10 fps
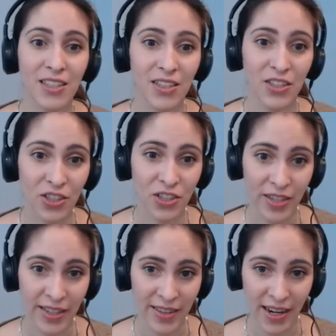you
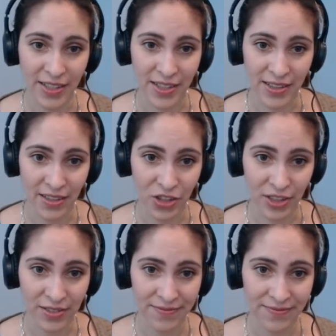create that
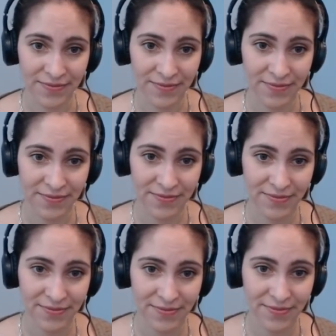isolation.
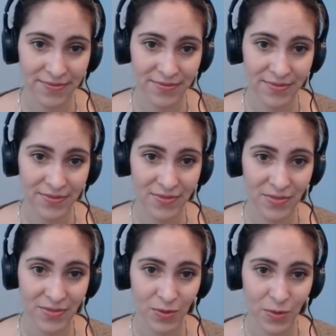
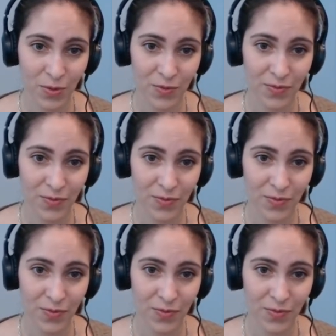Okay, so what do